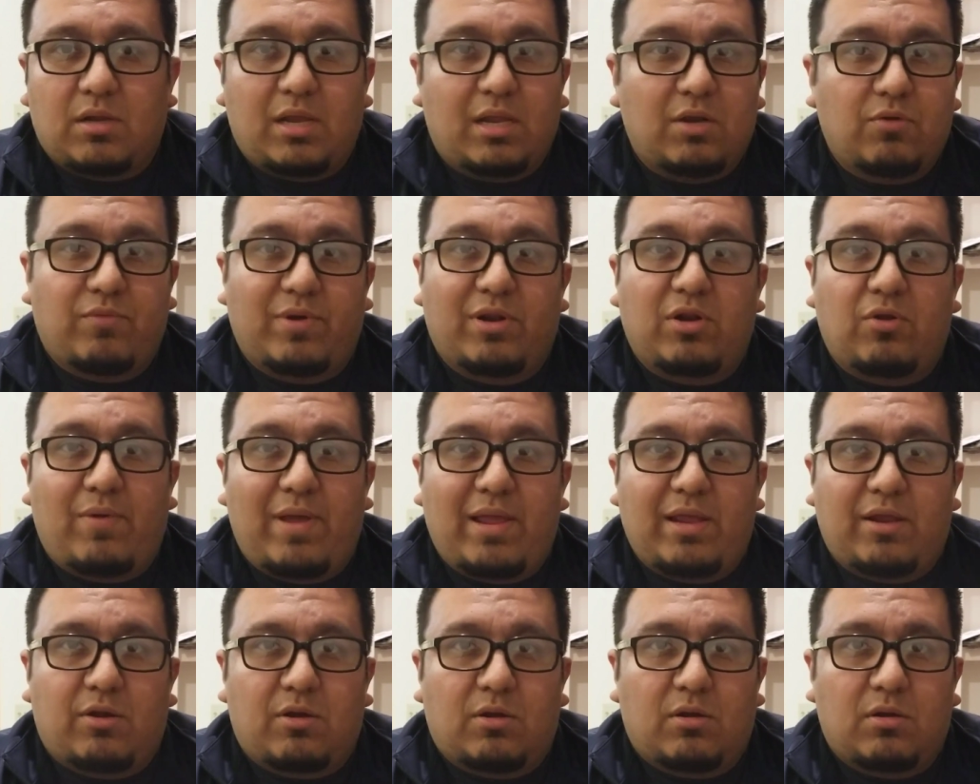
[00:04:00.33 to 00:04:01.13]
and Widow
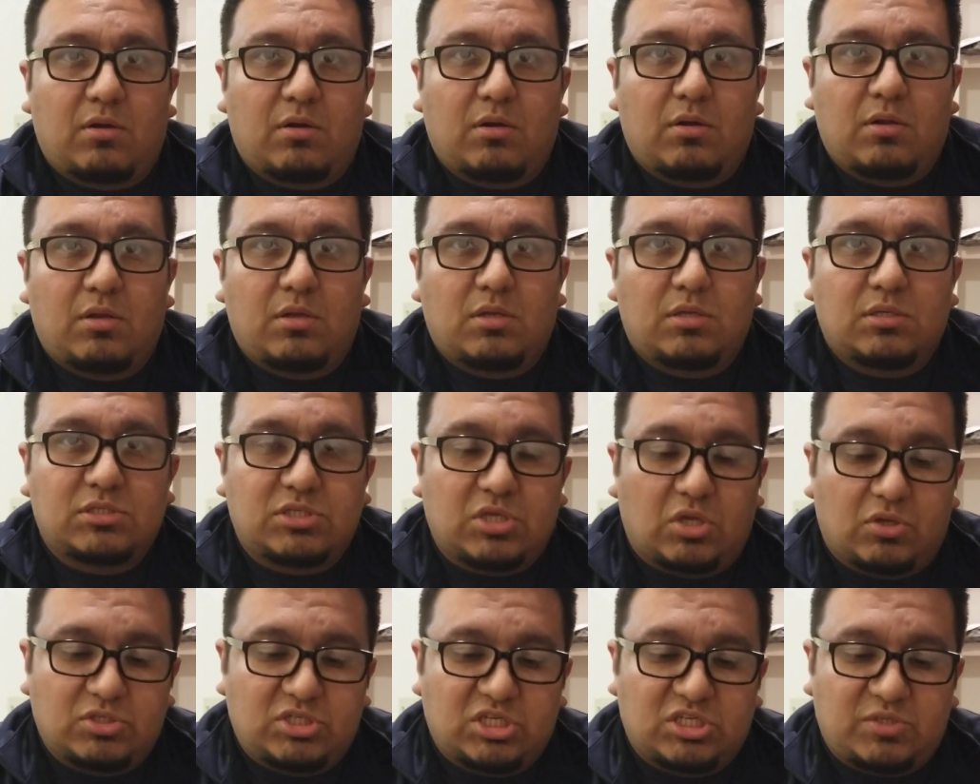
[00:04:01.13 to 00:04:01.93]
Anchor.
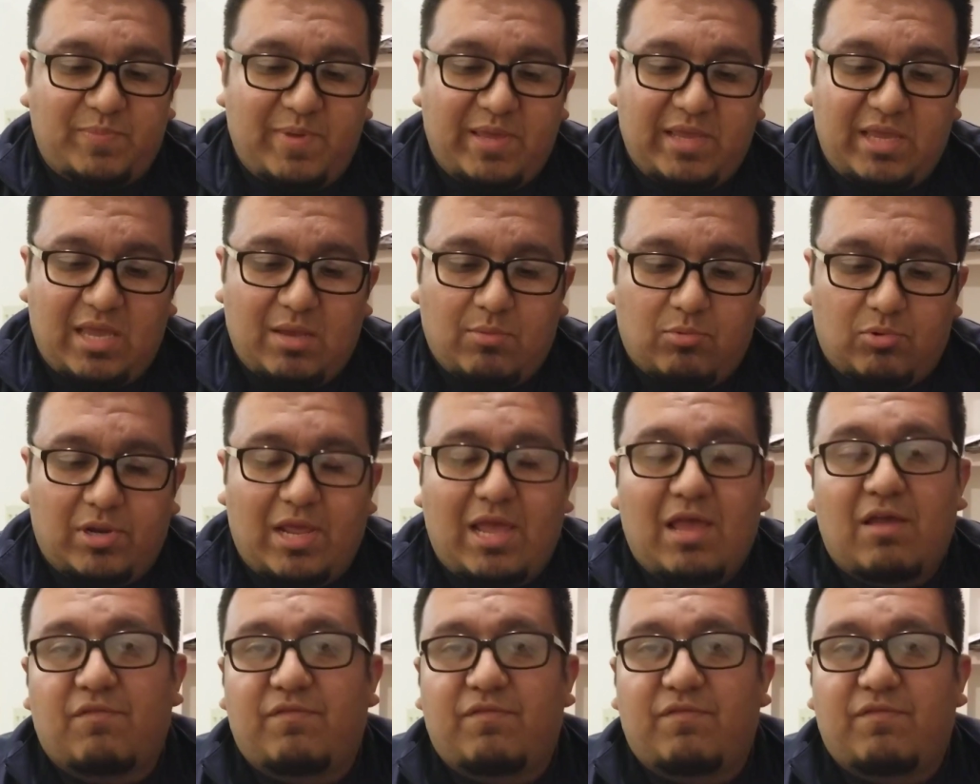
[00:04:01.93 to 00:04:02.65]
So just being able to have